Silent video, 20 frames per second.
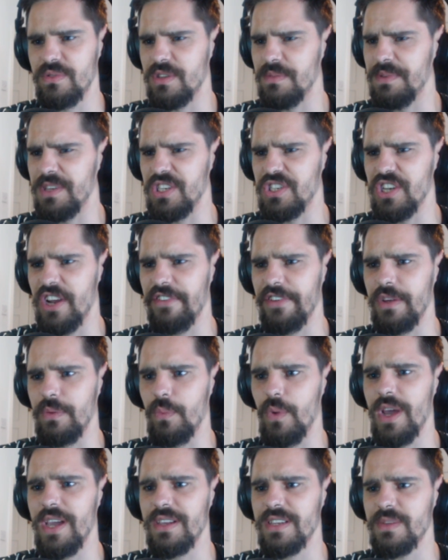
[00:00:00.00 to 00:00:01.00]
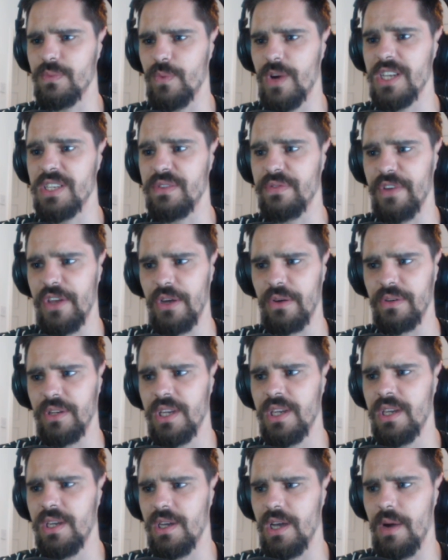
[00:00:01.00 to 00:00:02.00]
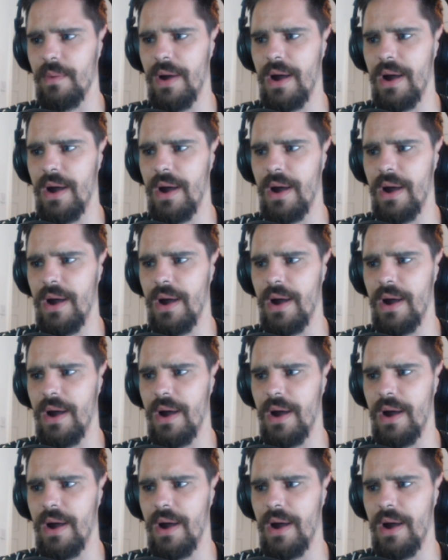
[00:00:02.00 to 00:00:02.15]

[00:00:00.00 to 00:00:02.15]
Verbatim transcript: Be Jerry West Westfield, a